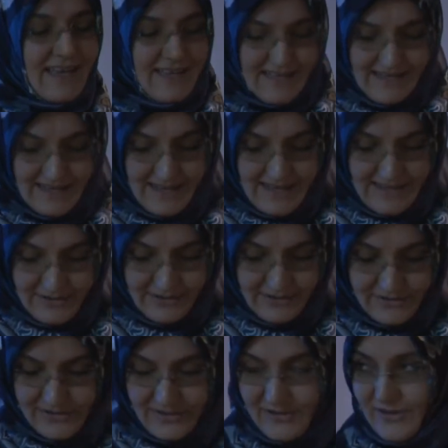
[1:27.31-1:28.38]
And
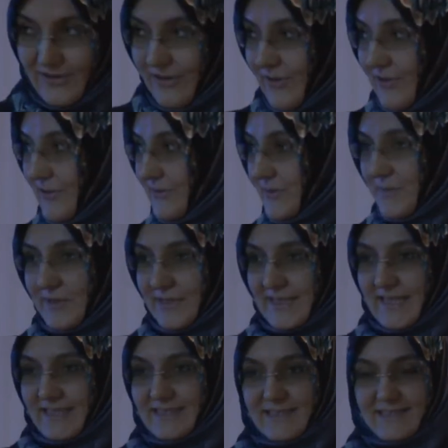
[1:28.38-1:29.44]
also, all of the
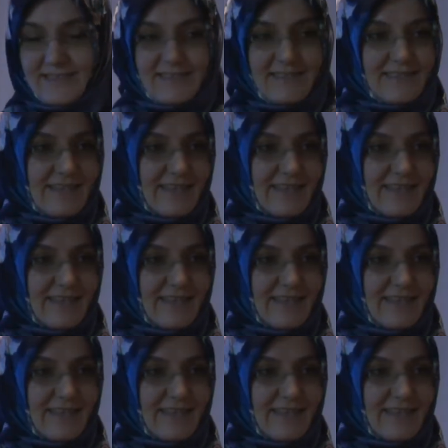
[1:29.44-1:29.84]
presenters